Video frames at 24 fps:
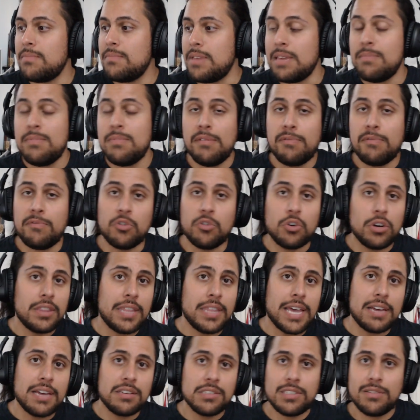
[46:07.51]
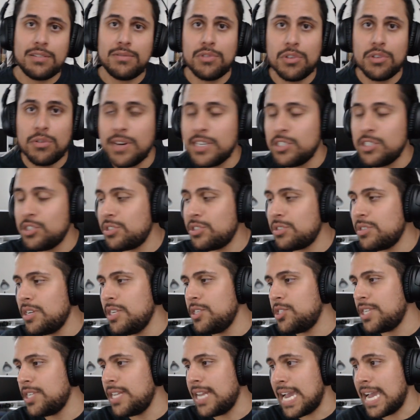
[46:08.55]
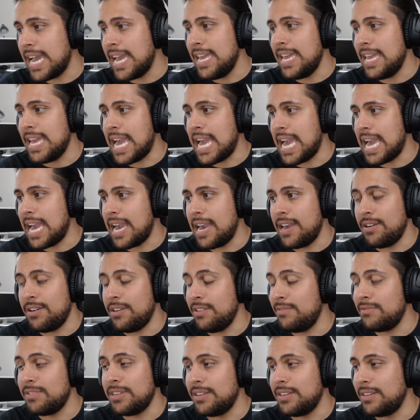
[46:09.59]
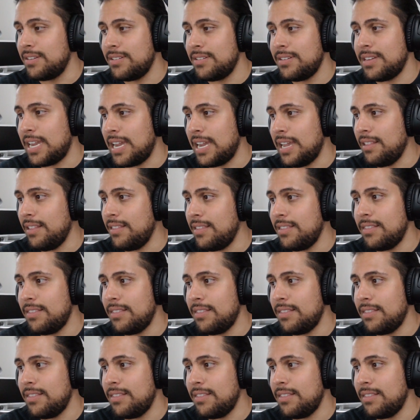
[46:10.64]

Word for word: maybe four thousand for registration. I I don't even. I,